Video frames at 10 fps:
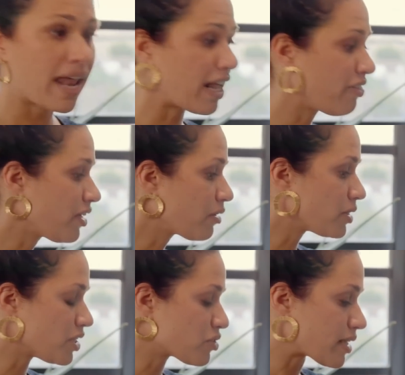And I think
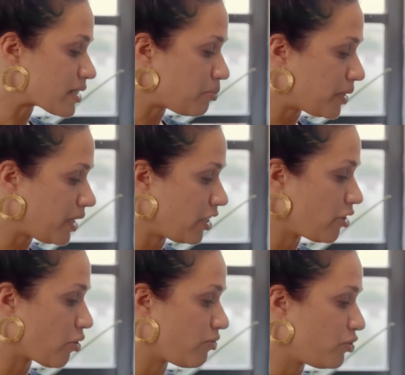with this recipe,
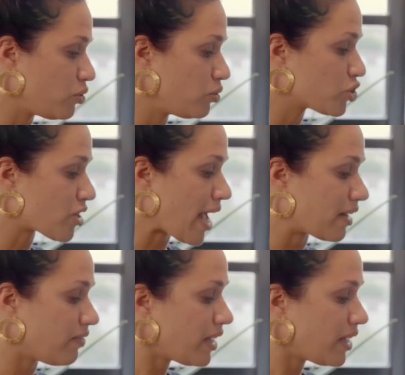if you try it at